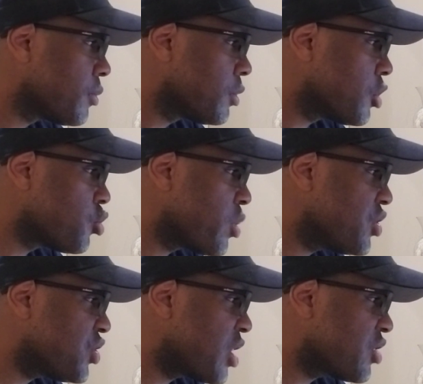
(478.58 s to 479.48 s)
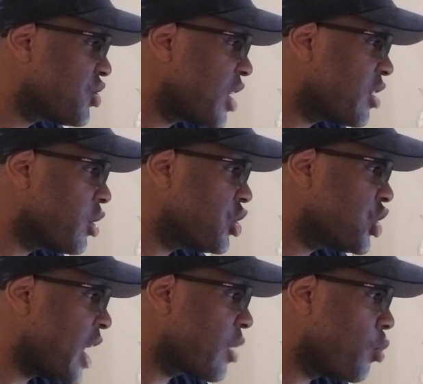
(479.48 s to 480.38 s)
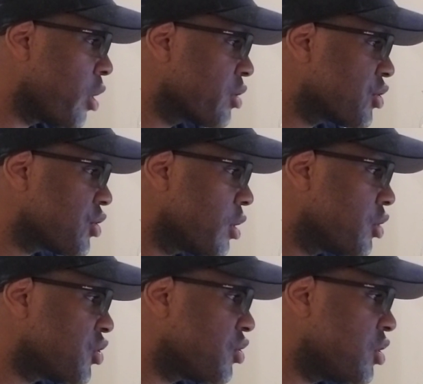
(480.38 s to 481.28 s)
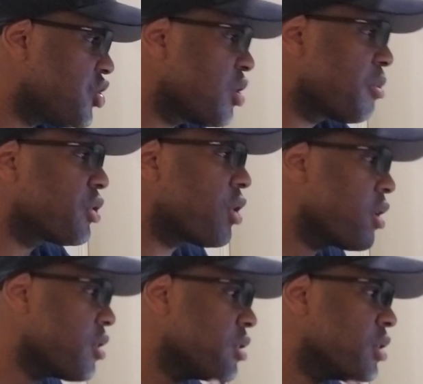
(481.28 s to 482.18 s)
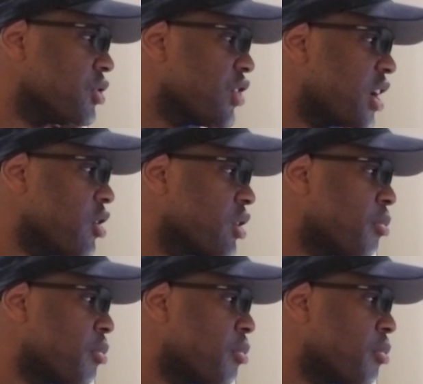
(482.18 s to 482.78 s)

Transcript: The 26th taking on the Jaguars. December 3rd taking on the